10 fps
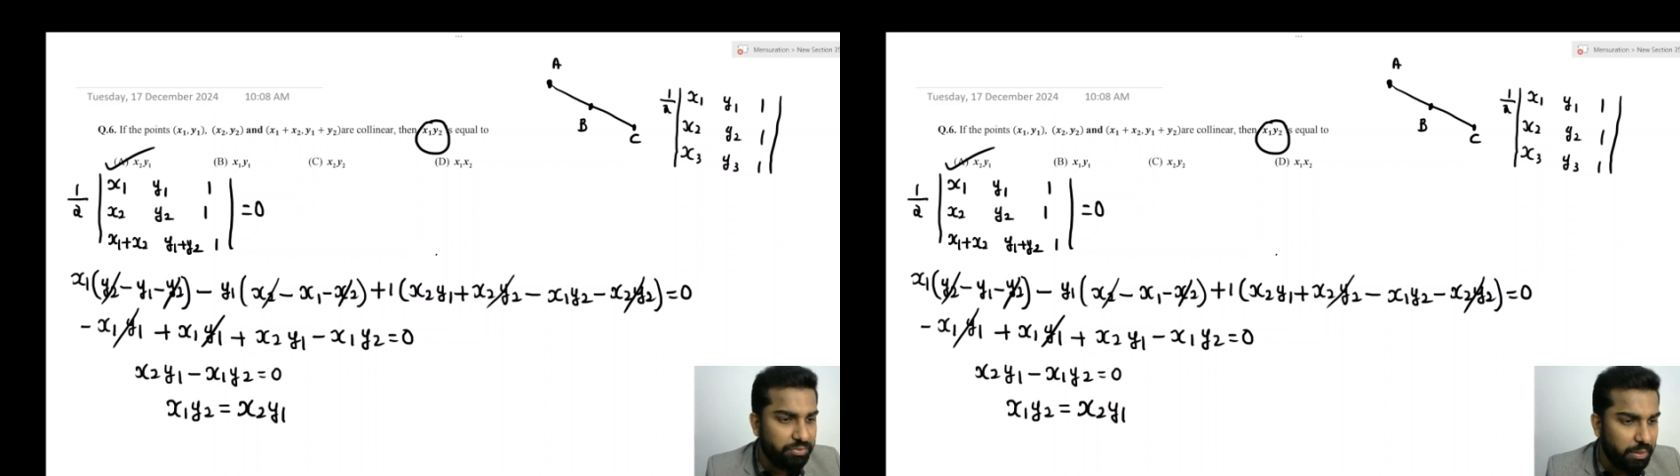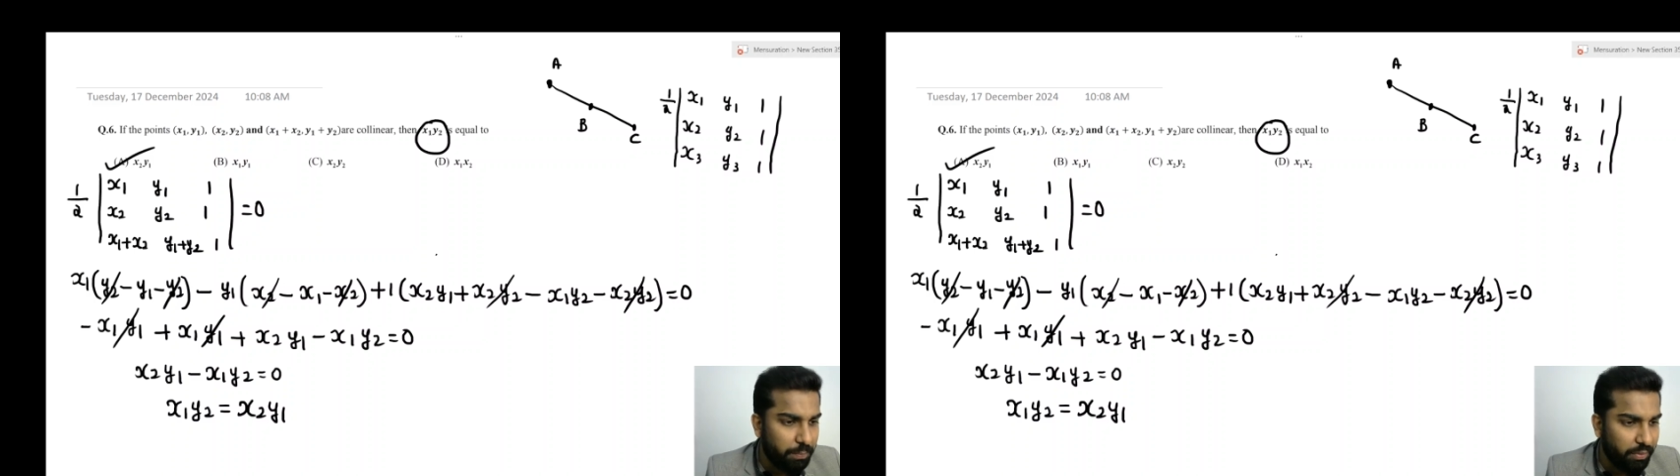
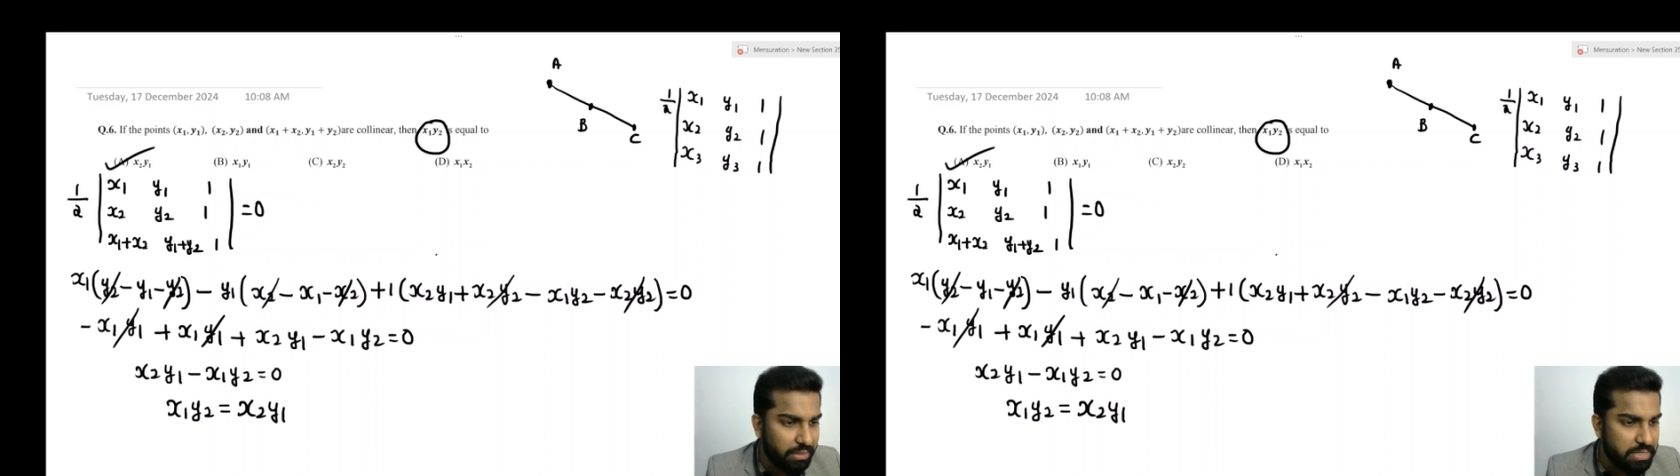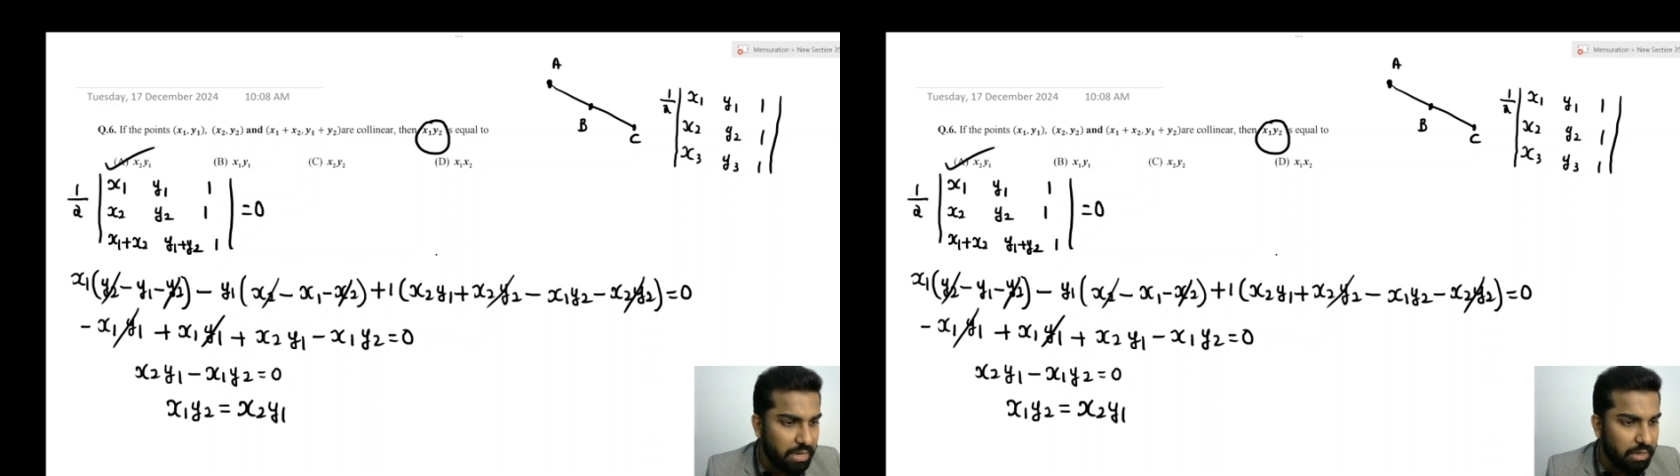3
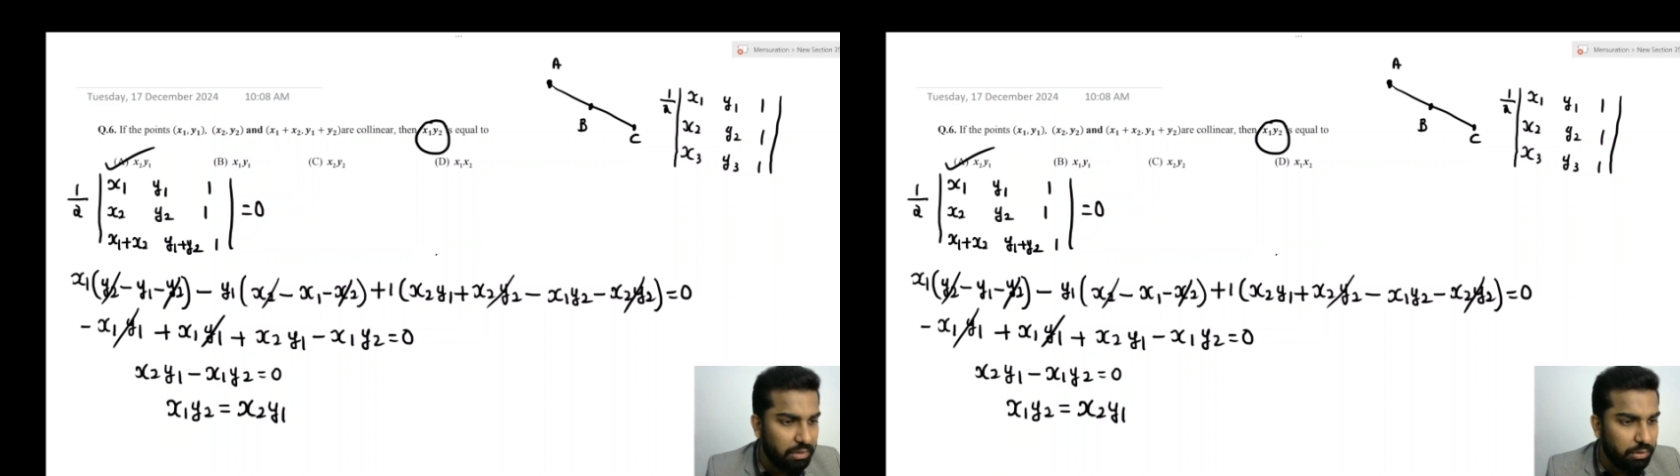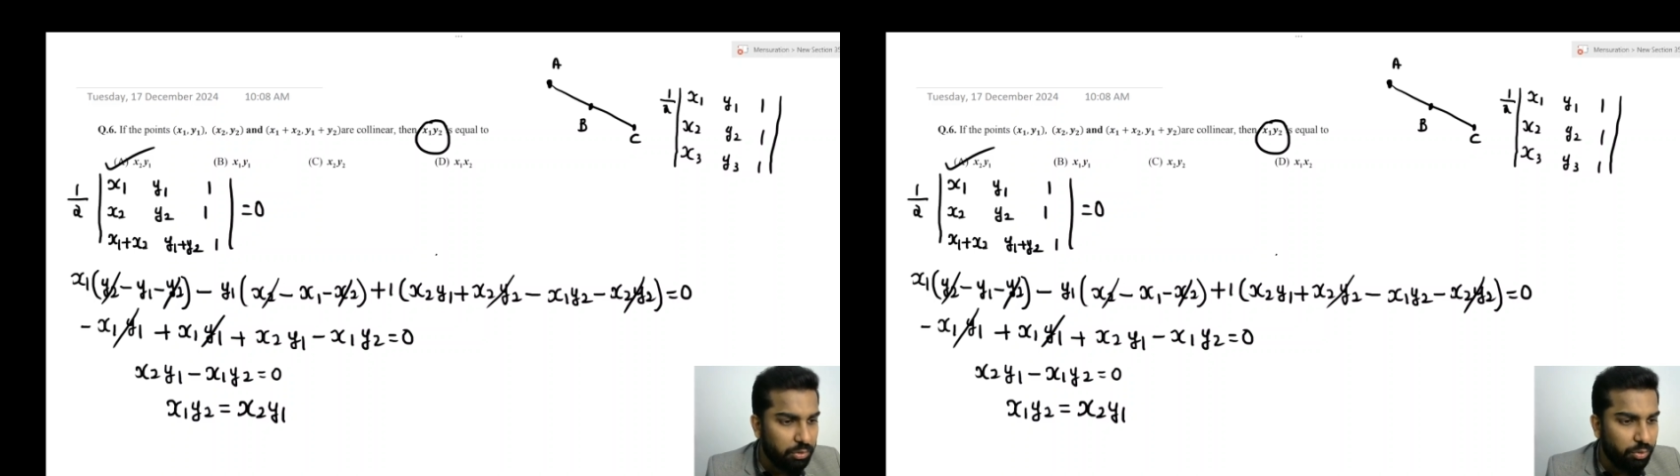points are
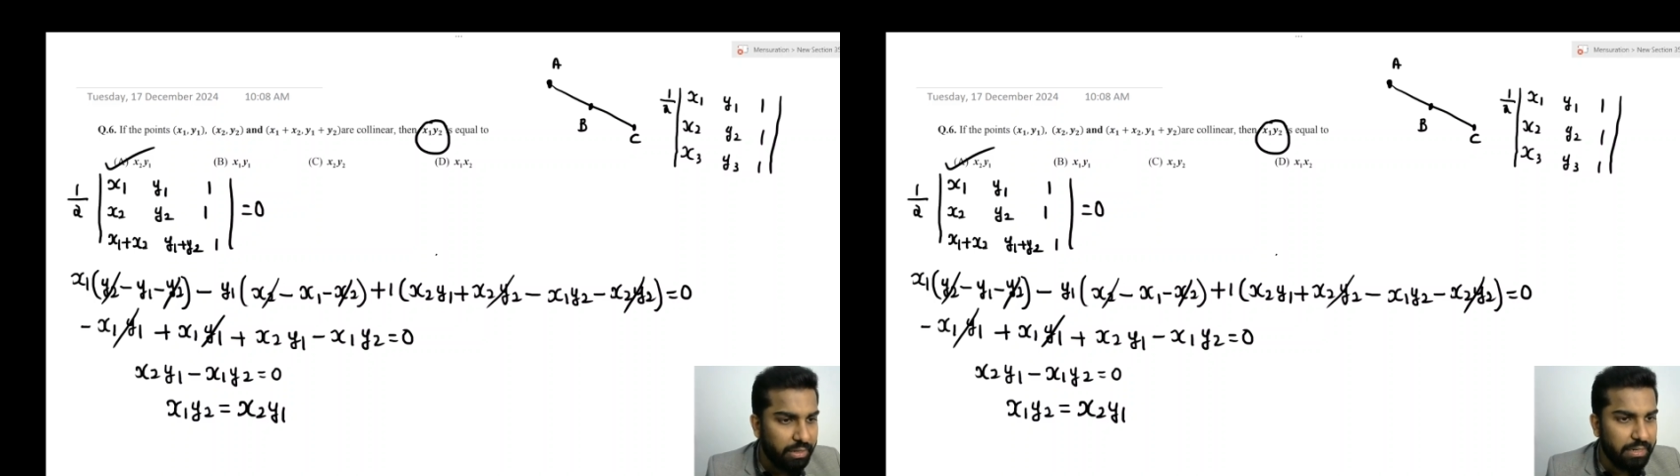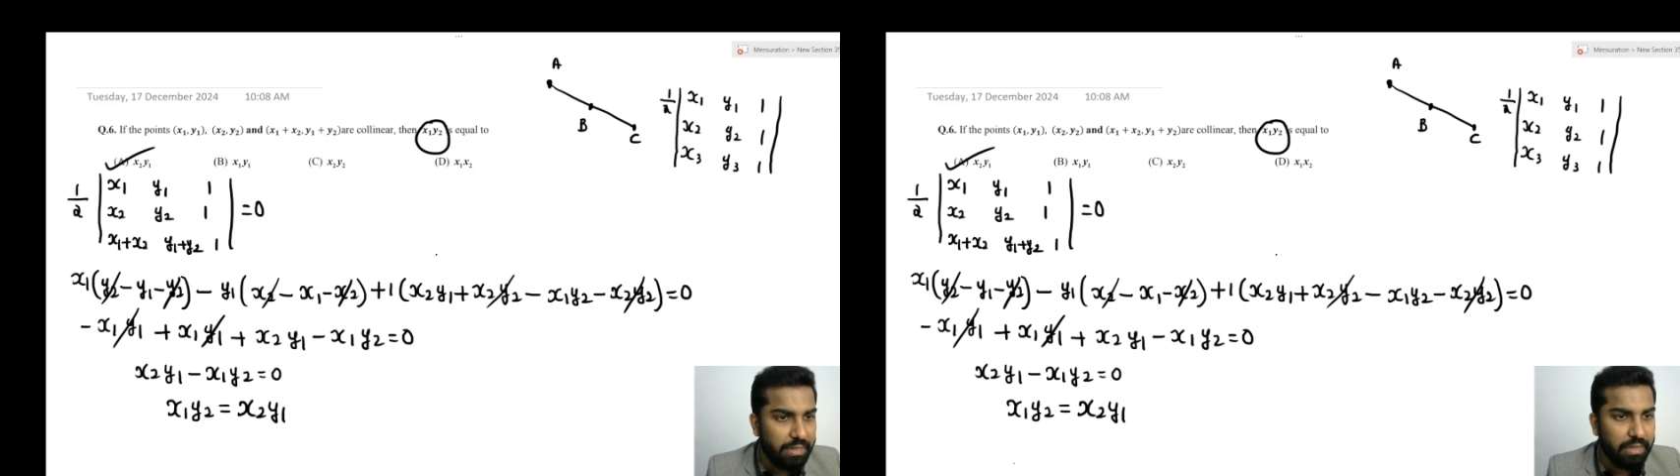
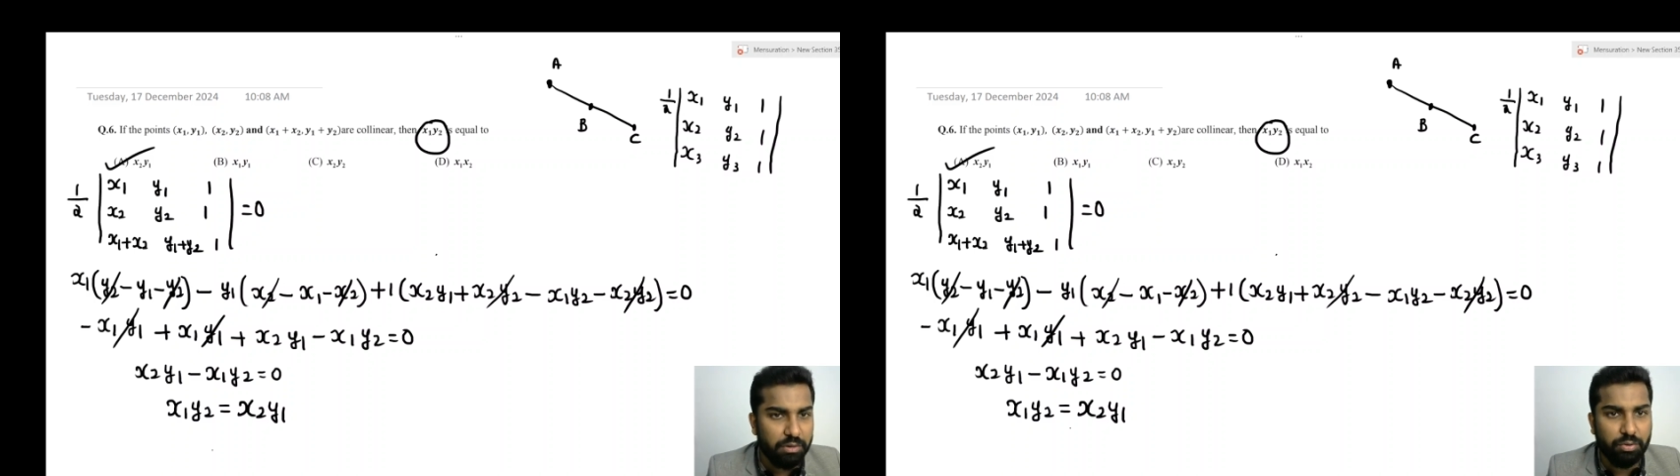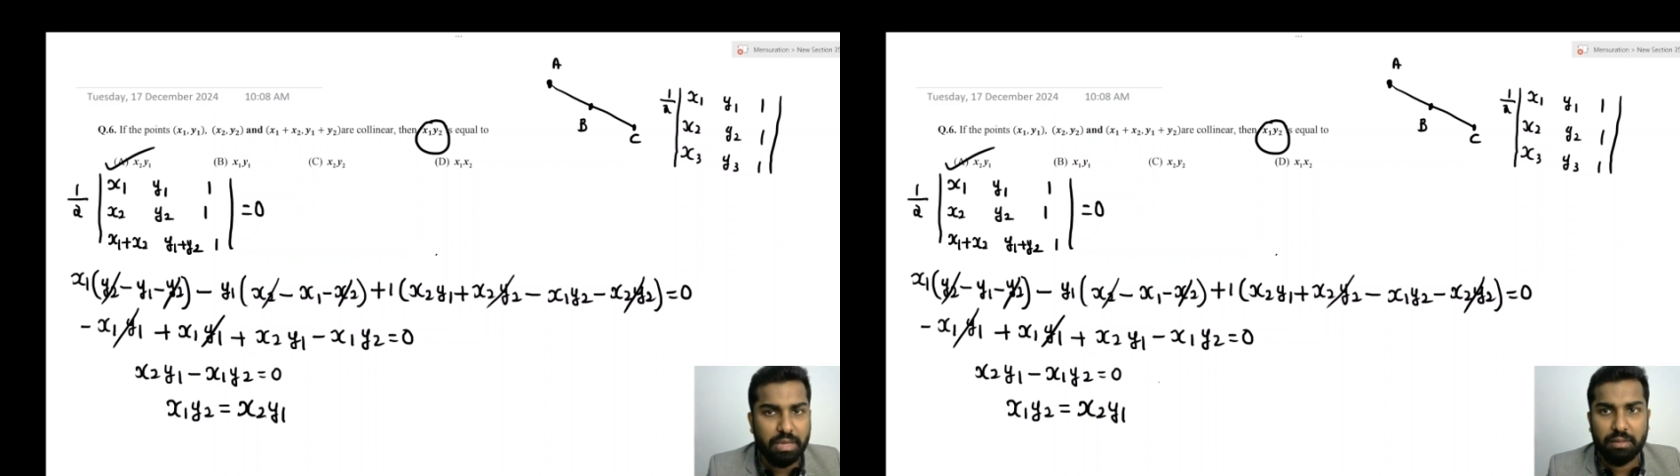collinear.
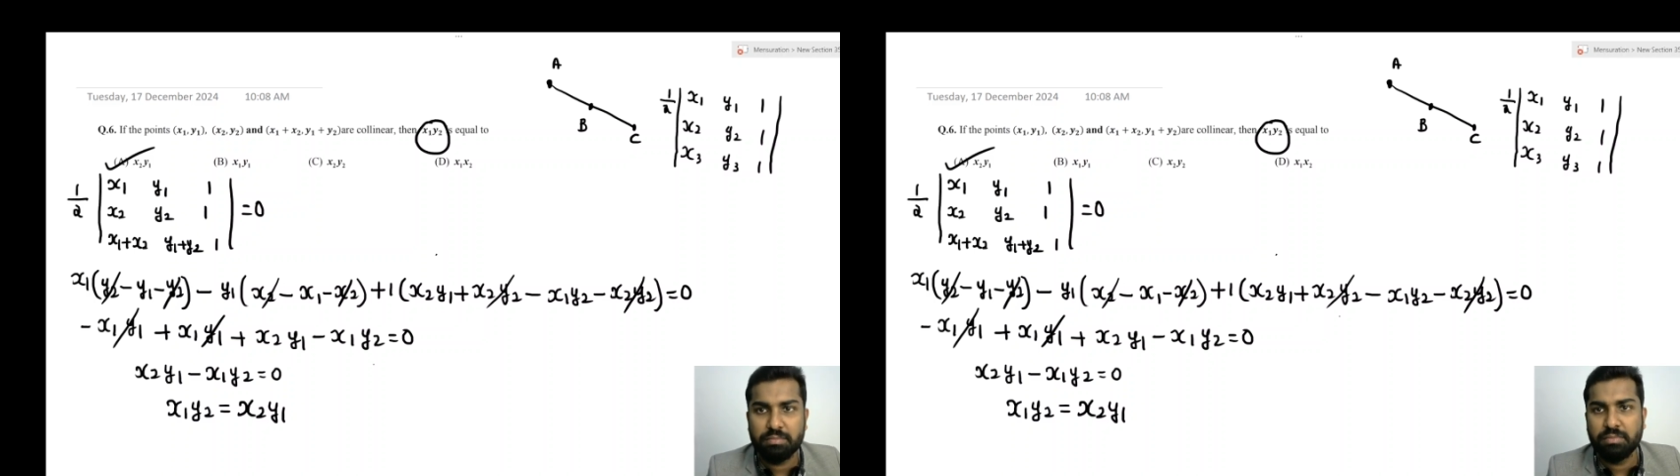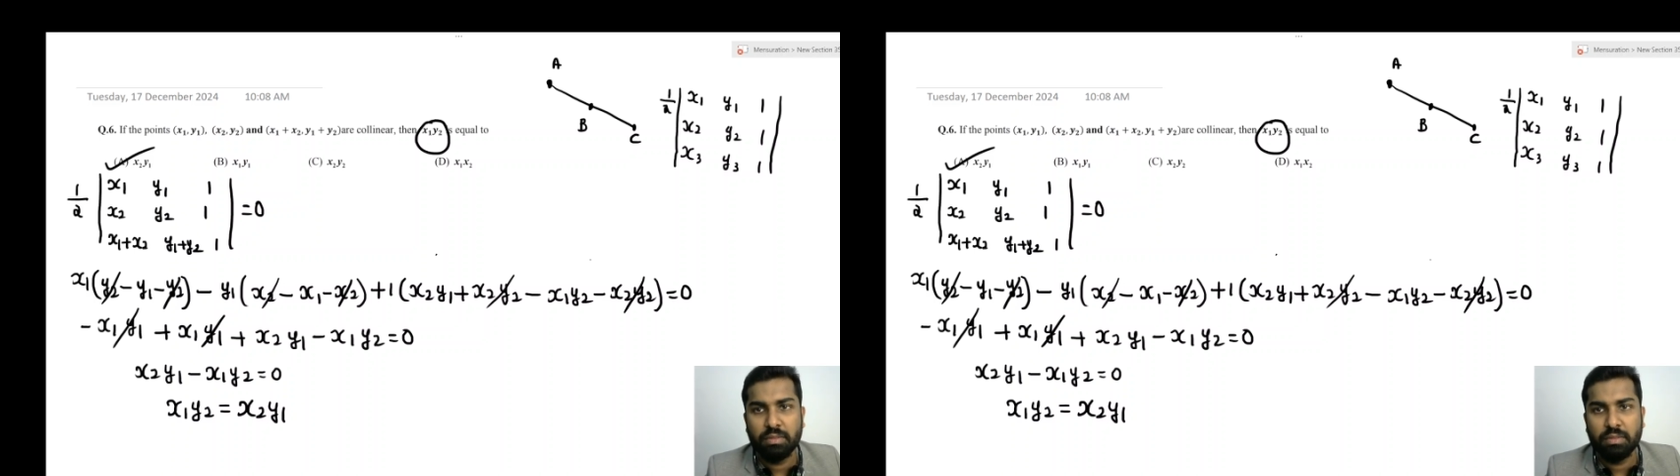Okay.